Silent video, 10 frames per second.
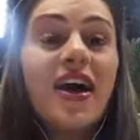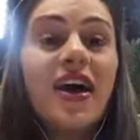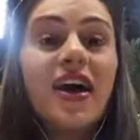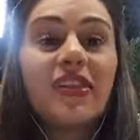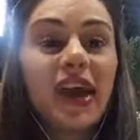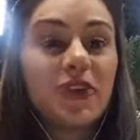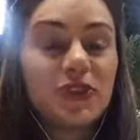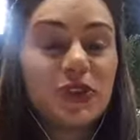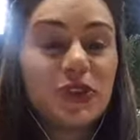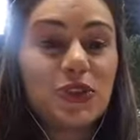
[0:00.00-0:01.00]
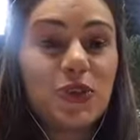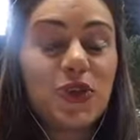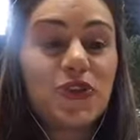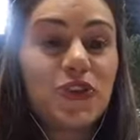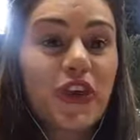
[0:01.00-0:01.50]
live to
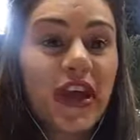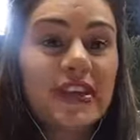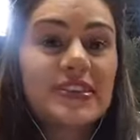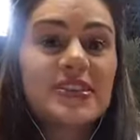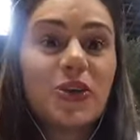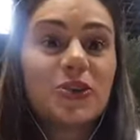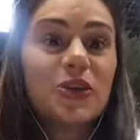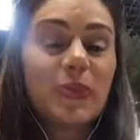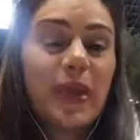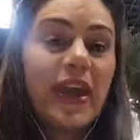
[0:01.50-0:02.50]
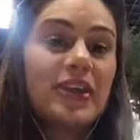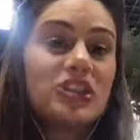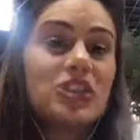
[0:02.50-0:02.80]
your friends on your page,